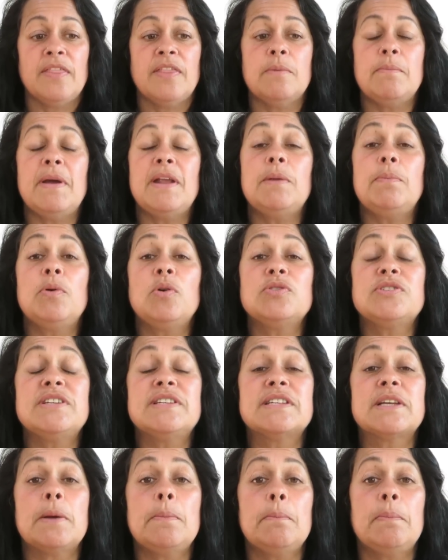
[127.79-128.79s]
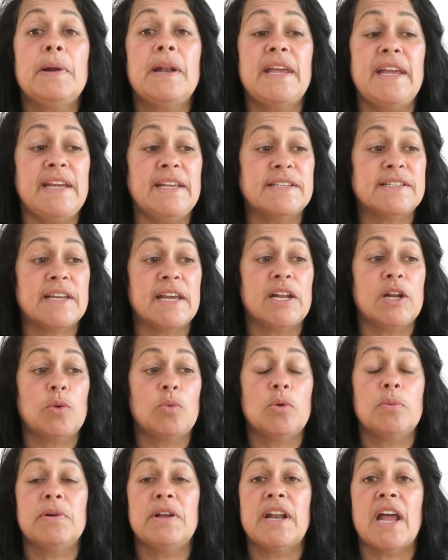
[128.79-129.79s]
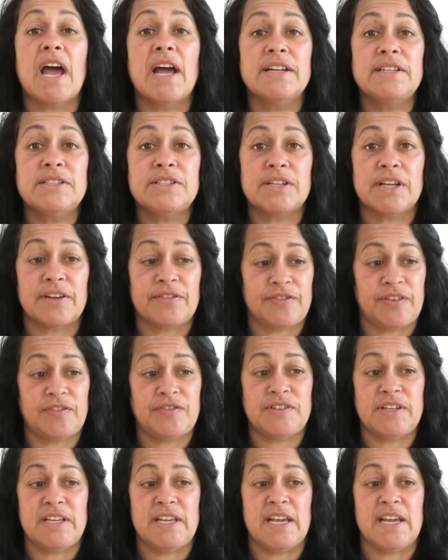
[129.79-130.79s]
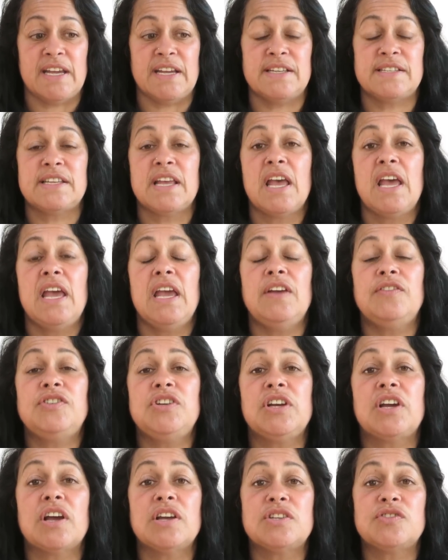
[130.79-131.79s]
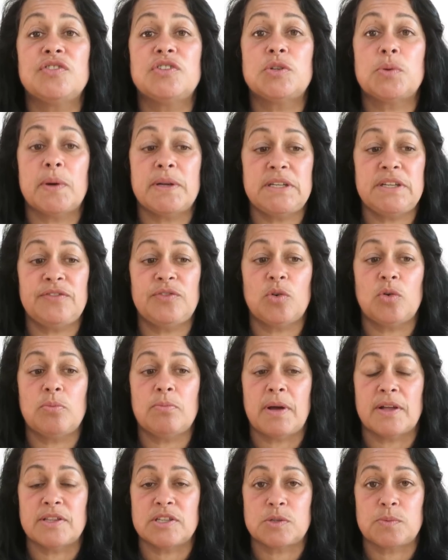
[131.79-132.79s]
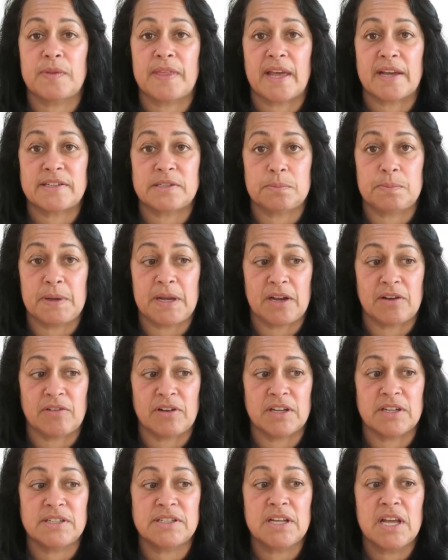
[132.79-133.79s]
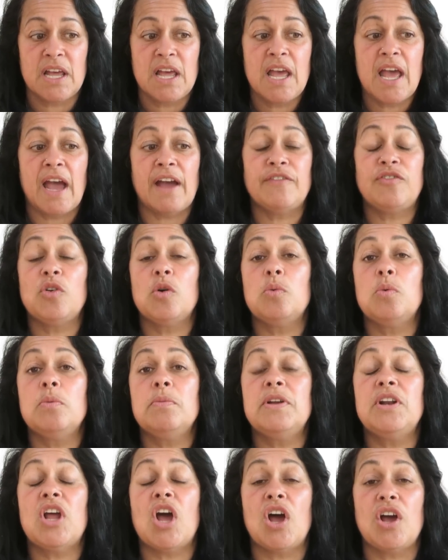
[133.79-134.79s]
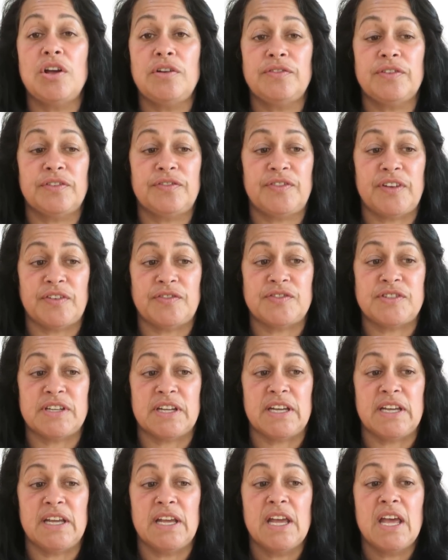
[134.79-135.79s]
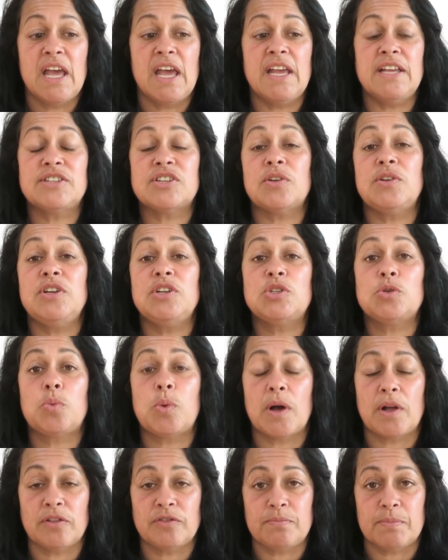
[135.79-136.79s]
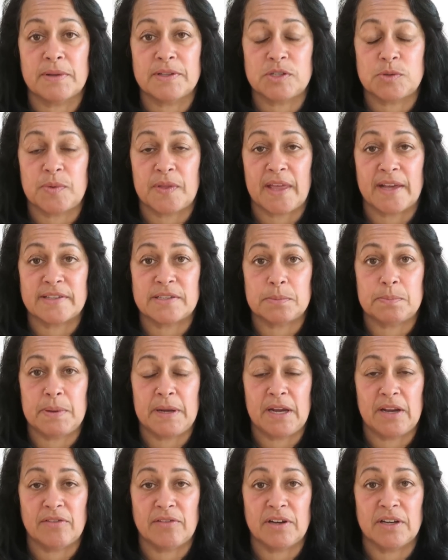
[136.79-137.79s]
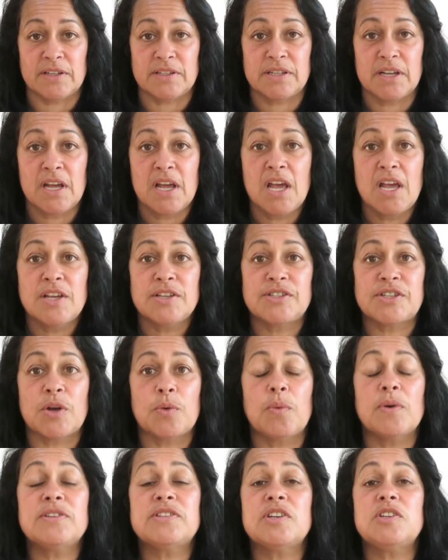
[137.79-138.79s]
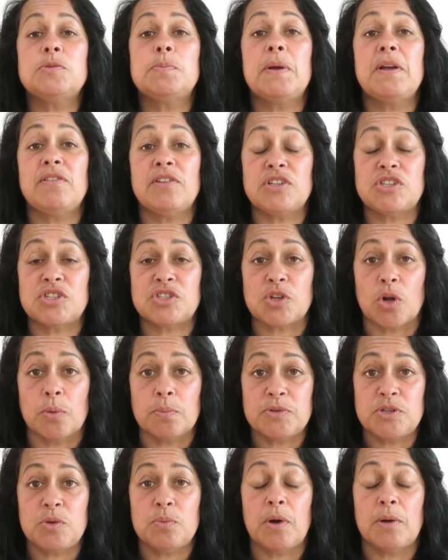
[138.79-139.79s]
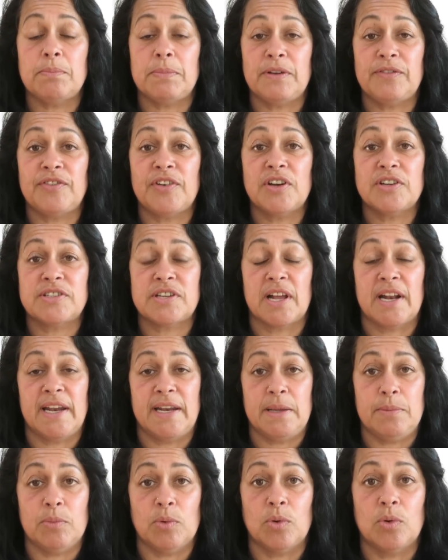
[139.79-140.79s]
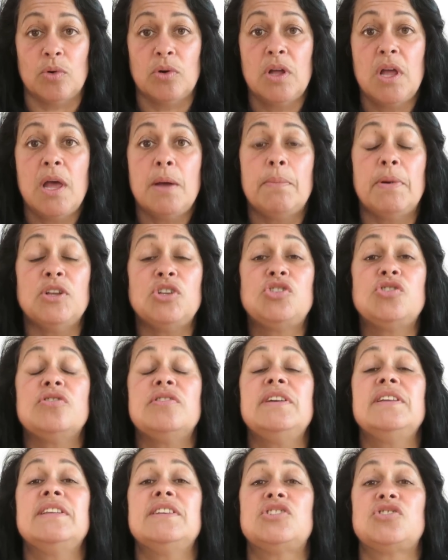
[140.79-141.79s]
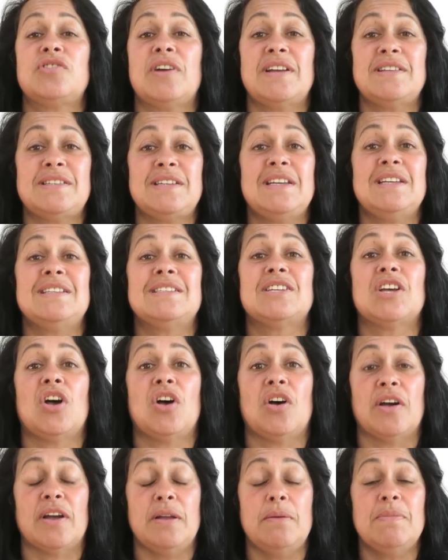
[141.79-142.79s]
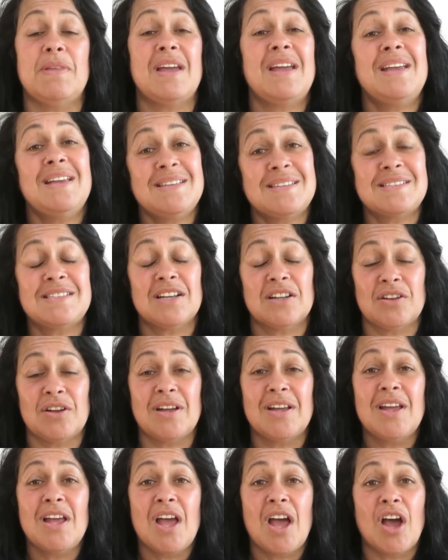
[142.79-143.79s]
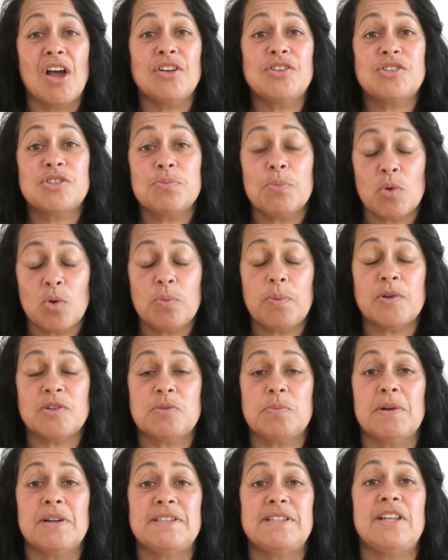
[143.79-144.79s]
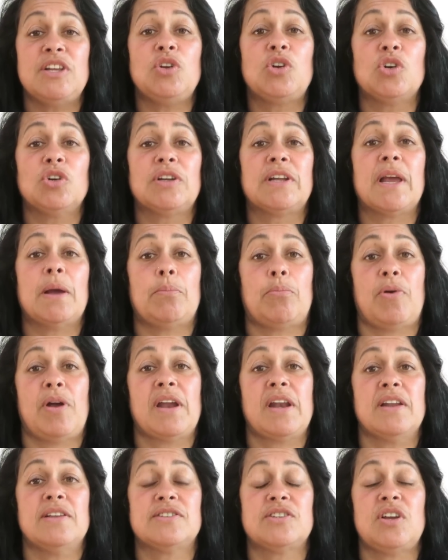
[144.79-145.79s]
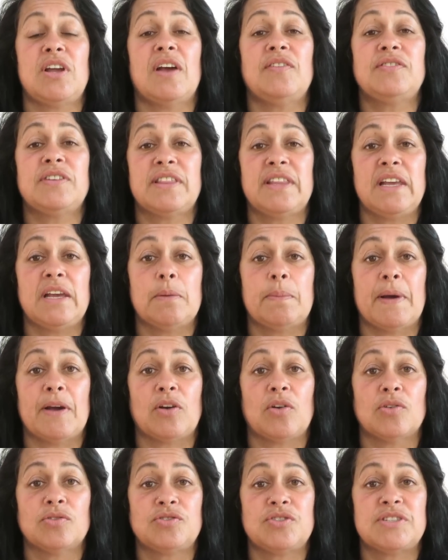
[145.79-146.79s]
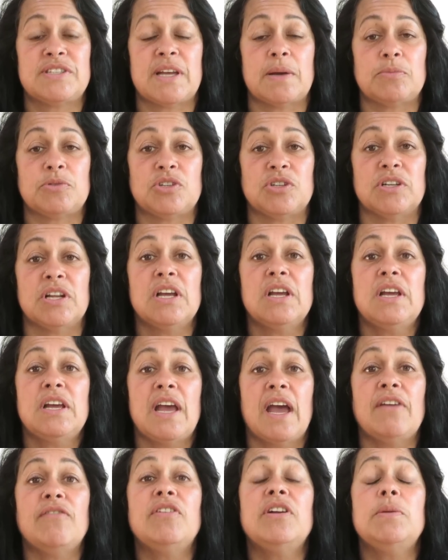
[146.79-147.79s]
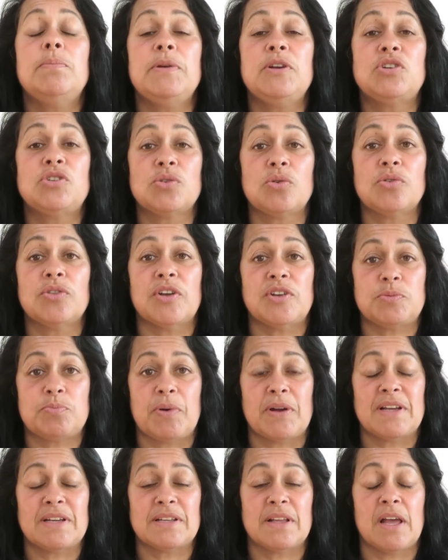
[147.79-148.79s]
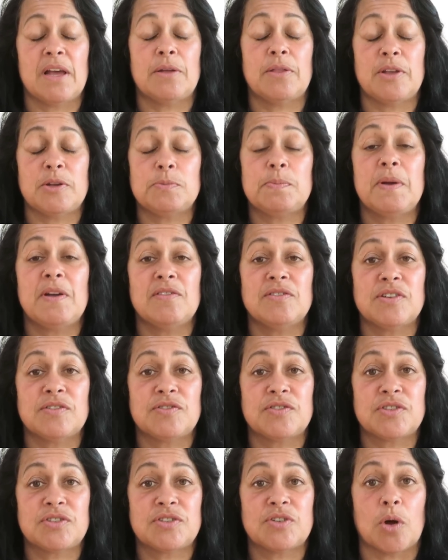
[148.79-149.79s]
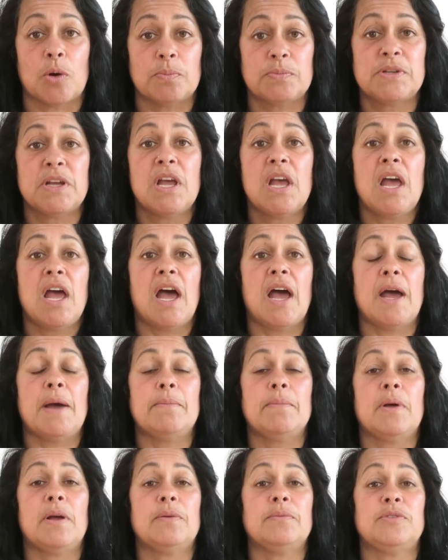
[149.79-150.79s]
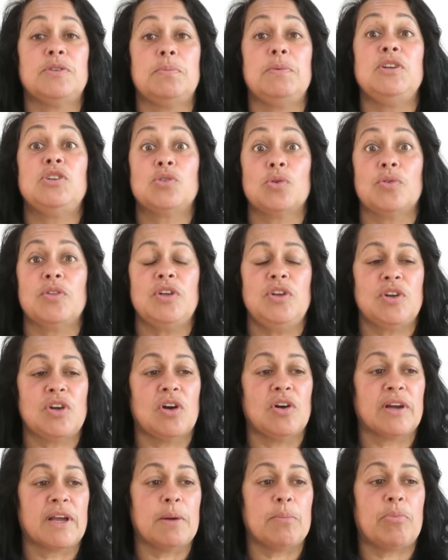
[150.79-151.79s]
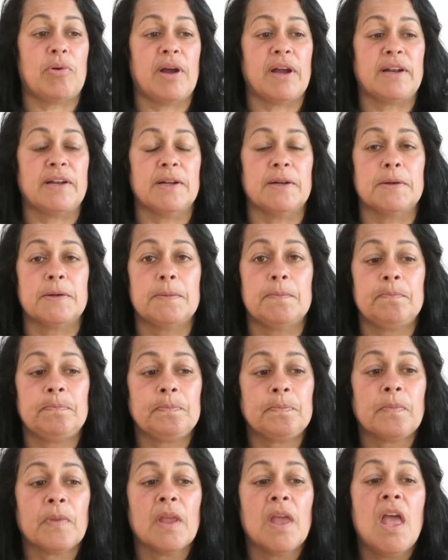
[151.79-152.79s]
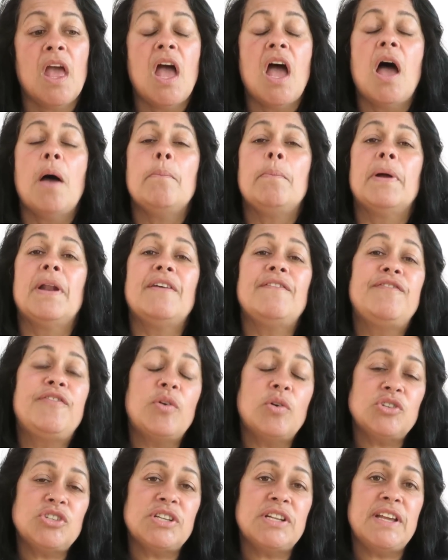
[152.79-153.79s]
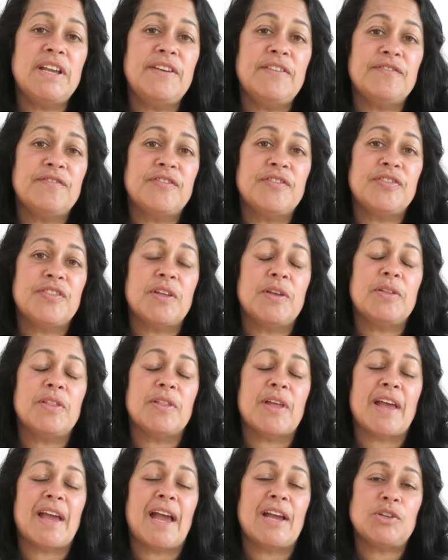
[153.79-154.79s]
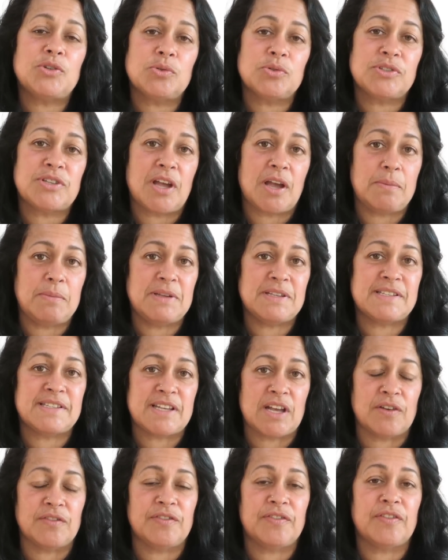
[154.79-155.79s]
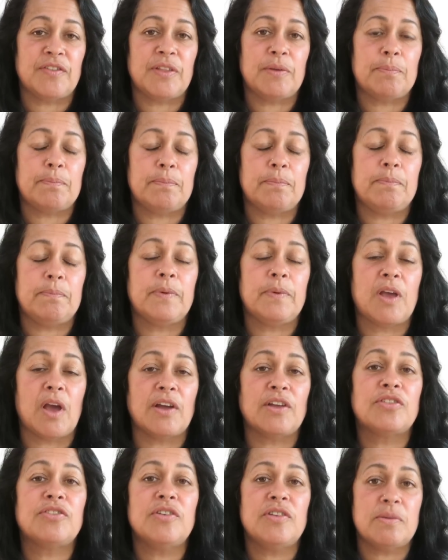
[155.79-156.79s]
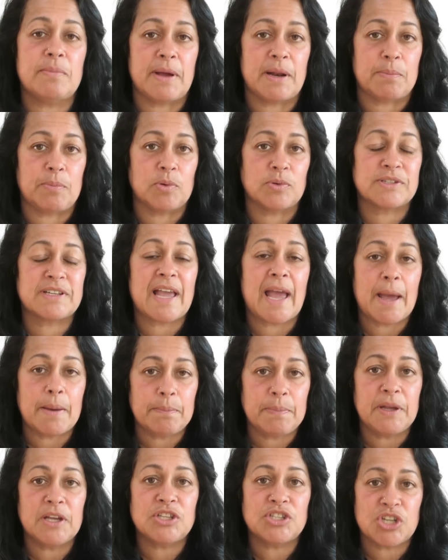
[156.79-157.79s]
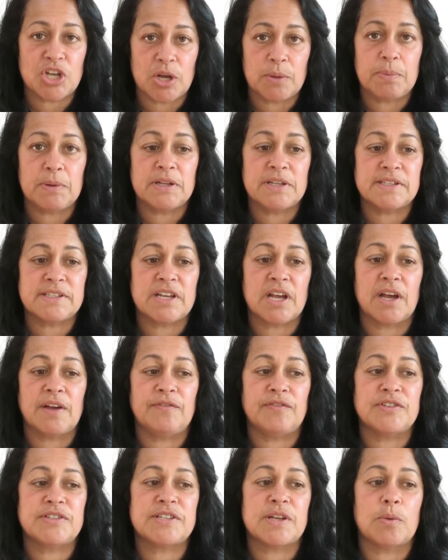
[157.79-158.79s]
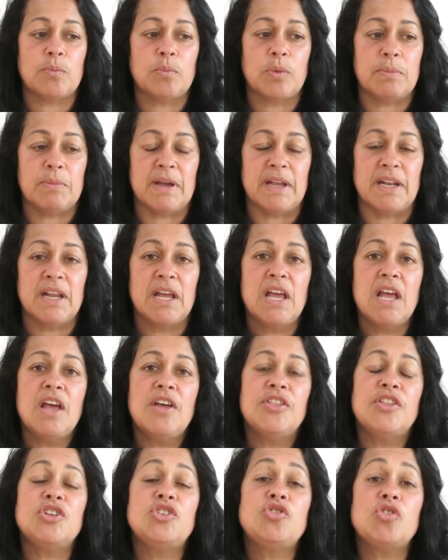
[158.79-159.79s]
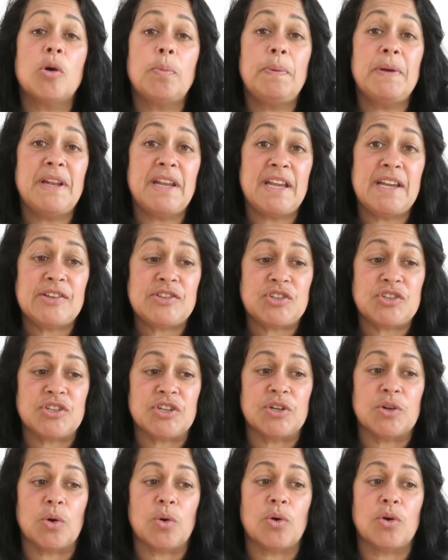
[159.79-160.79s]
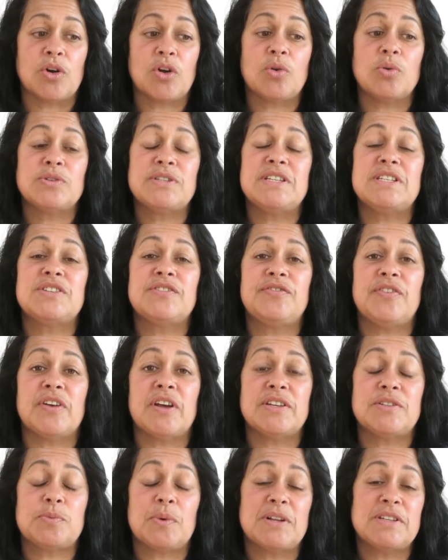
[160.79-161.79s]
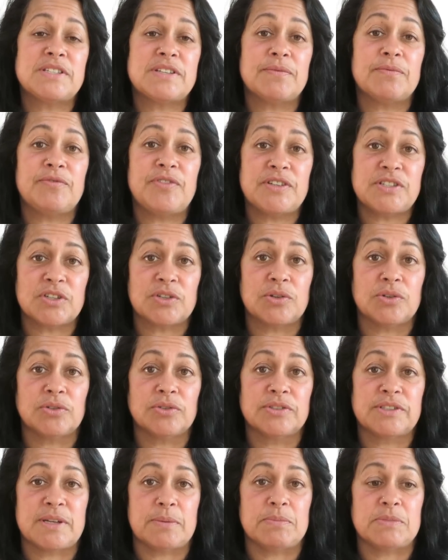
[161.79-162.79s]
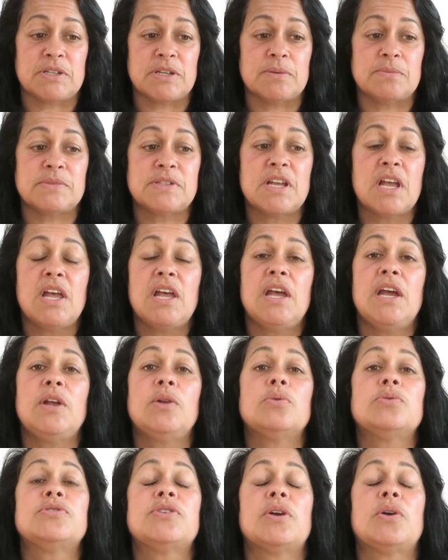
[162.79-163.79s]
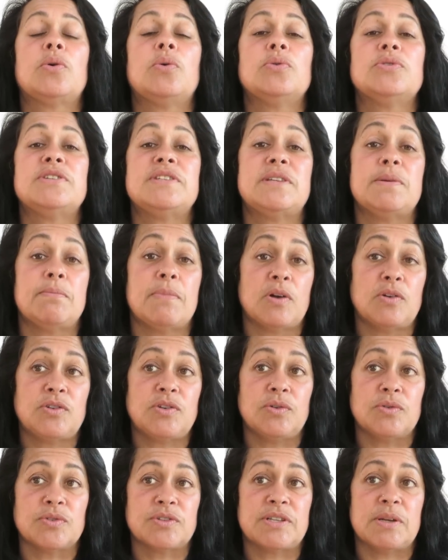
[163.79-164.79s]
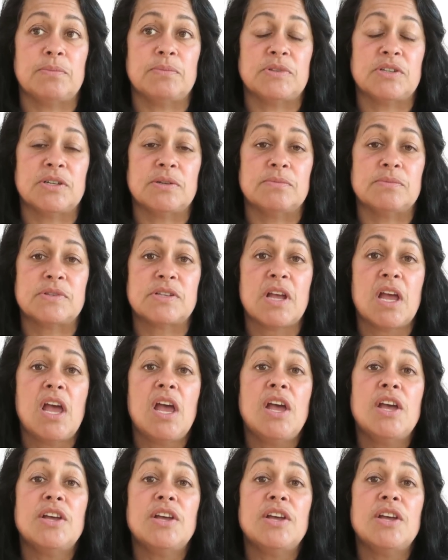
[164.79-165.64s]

The menopause is complete in a woman under 50 years if she goes for 24 months without a period, and for a woman over 50 it's only 12 months without a period. So once those periods stop, you won't be fertile anymore, but during this transient time there is still a small possibility that you could get pregnant, so you have to think about contraception and really be sure those periods have stopped to be sure that you can't get pregnant. But unfortunately the actual time itself, going through the menopause, can be a turbulent time for some women. The drop in estrogen causes, as well as some physical symptoms, it also causes emotional symptoms.